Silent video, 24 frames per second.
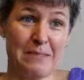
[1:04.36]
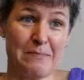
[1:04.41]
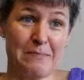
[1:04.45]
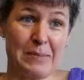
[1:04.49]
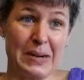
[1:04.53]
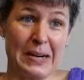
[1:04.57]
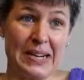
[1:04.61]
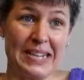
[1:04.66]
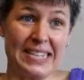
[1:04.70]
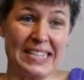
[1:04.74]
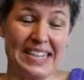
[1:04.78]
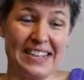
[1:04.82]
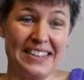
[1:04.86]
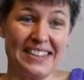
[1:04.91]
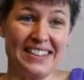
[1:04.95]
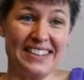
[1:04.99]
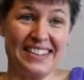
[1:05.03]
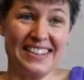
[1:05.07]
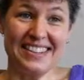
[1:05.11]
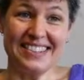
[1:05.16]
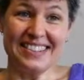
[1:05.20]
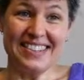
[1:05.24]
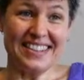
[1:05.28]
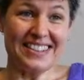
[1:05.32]
Barry
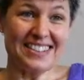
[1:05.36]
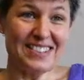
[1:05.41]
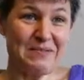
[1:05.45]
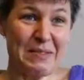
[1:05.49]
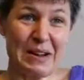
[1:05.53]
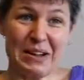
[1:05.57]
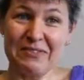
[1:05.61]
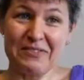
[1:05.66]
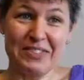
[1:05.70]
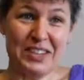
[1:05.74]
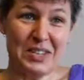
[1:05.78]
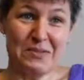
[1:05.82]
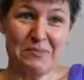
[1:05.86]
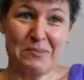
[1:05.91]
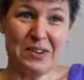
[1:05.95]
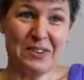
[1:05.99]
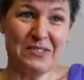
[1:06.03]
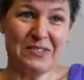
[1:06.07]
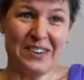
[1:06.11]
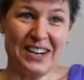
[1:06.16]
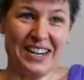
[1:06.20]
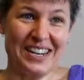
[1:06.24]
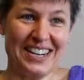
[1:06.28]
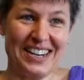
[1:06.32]
Daynard. He's actually my Facebook
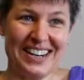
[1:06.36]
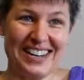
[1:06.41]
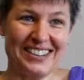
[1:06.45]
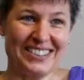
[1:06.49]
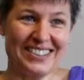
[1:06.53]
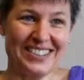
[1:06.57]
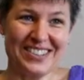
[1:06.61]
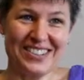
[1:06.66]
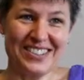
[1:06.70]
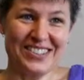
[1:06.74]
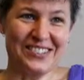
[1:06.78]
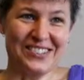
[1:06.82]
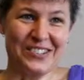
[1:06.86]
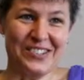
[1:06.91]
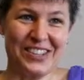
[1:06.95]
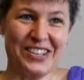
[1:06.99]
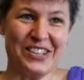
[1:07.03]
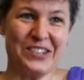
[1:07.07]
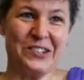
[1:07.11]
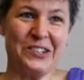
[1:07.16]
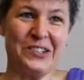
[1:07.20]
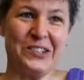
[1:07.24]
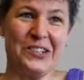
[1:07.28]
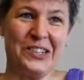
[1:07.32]
friend now, which is
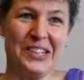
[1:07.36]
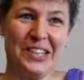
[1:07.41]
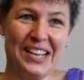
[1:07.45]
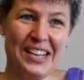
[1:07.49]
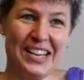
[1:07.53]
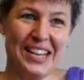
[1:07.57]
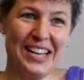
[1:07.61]
really cool.